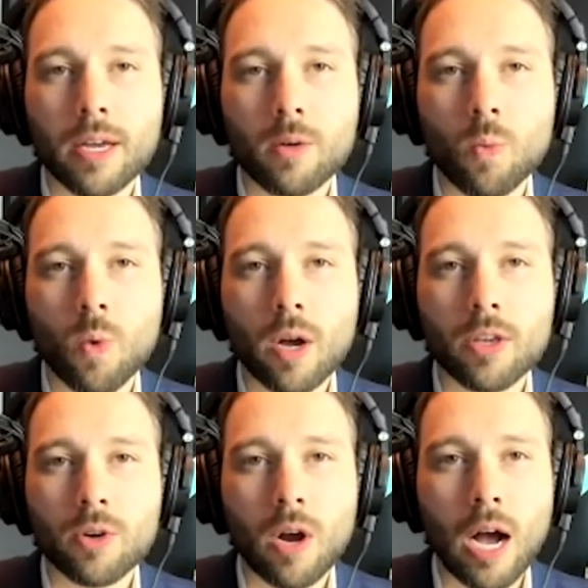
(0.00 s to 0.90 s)
and what
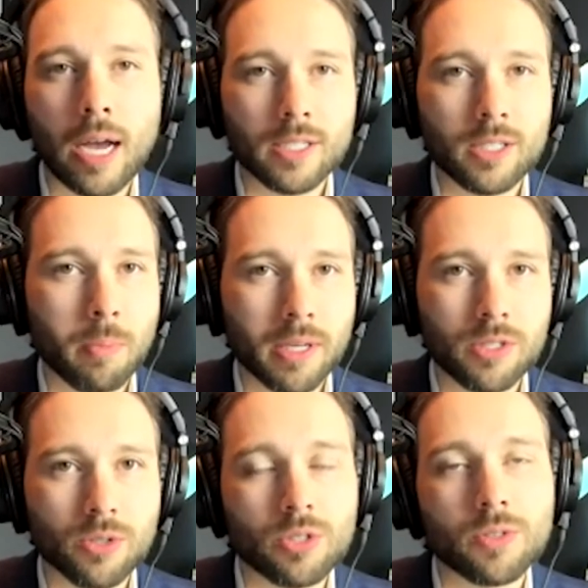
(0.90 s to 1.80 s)
your highest and best
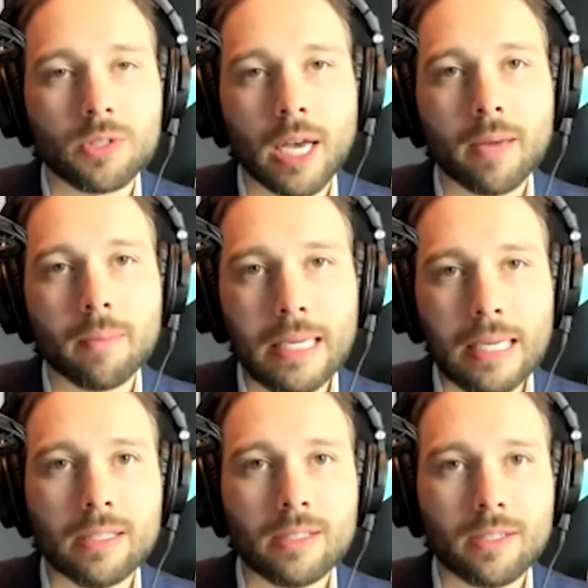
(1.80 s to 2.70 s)
use of your time
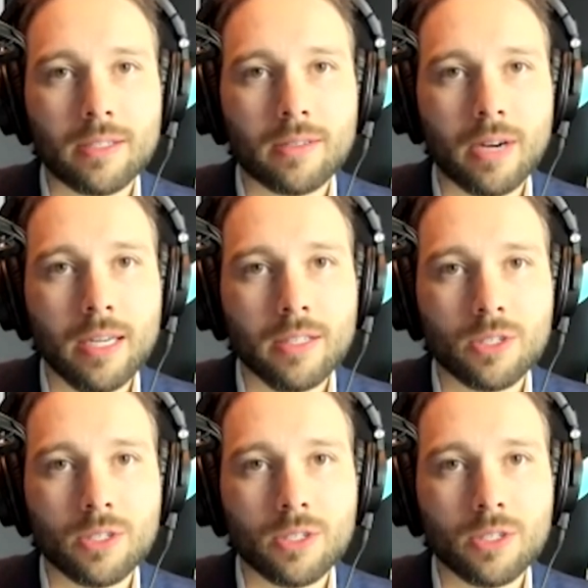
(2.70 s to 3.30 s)
is, right?